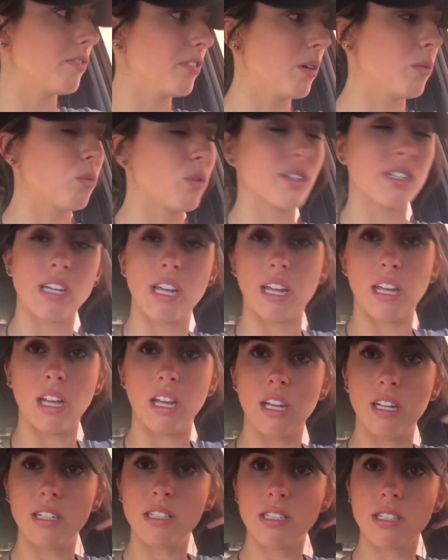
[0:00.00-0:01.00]
film once I
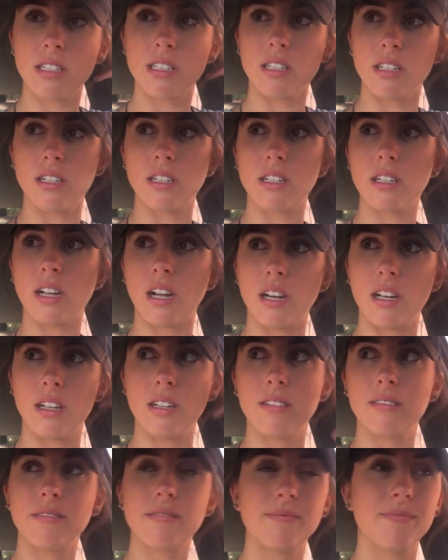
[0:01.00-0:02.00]
get kind
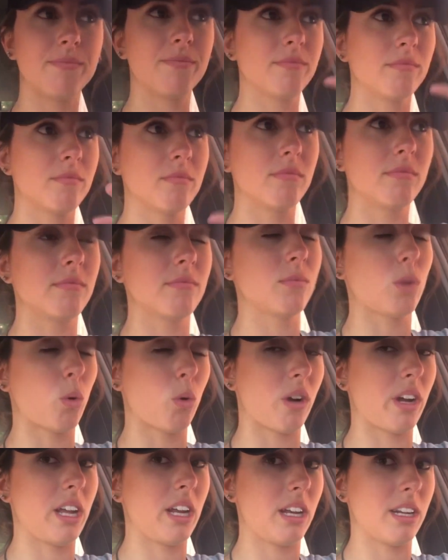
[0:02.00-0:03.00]
of
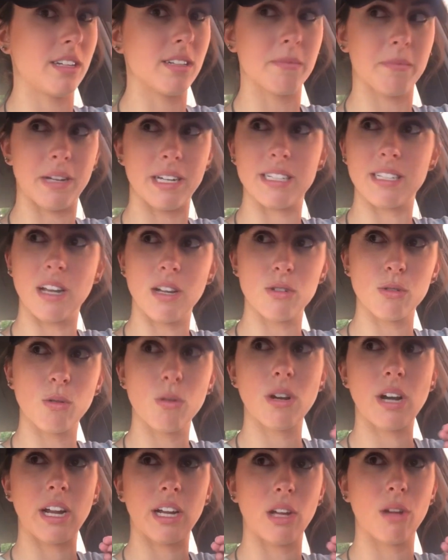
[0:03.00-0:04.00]
oriented to my
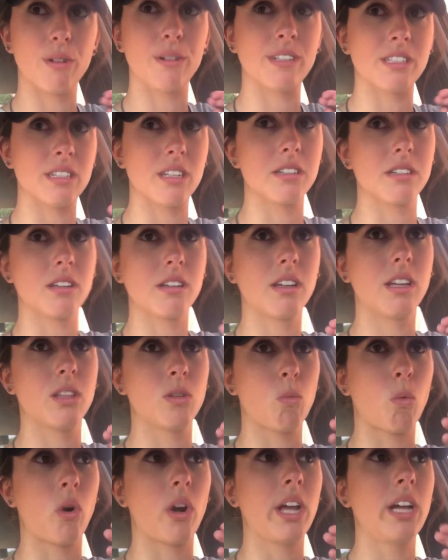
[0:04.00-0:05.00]
schedule and I go consistently in
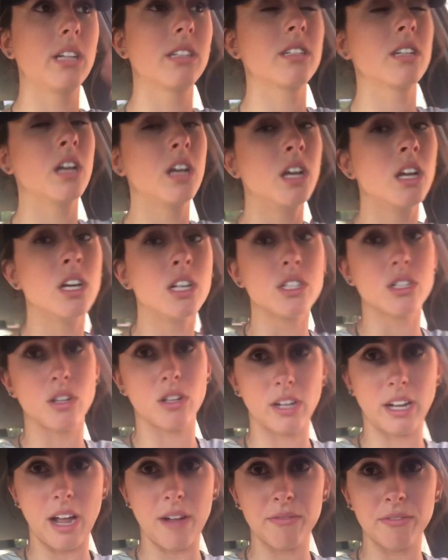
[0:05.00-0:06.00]
the mornings, so
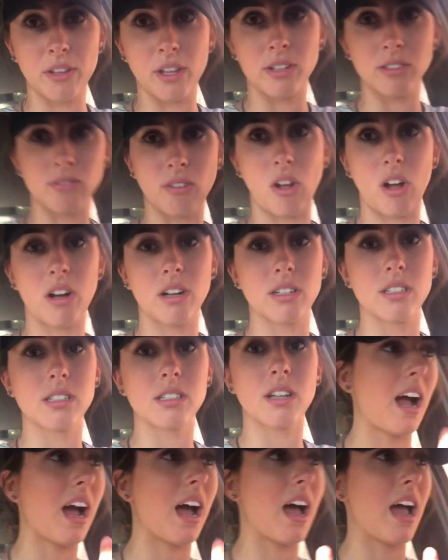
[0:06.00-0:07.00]
look out for those
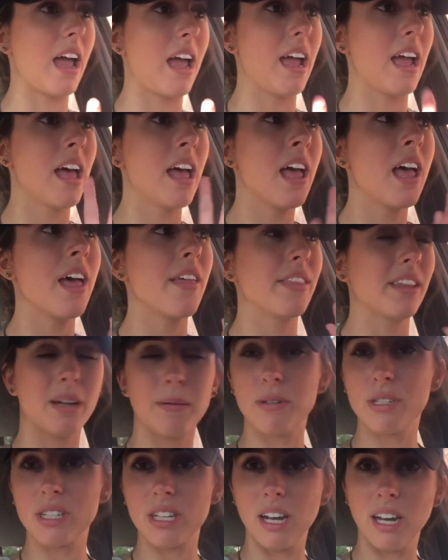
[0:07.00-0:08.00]
vlogs. I think
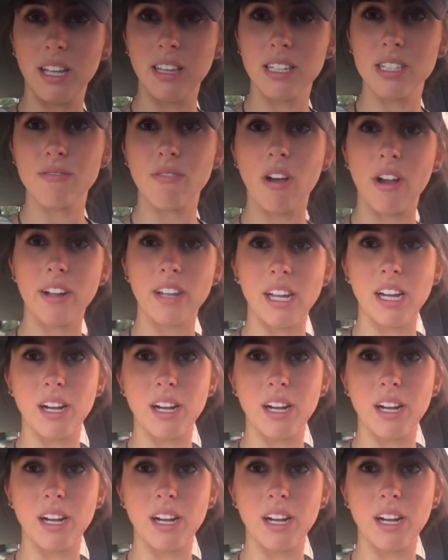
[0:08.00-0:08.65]
I'm just gonna end this vlog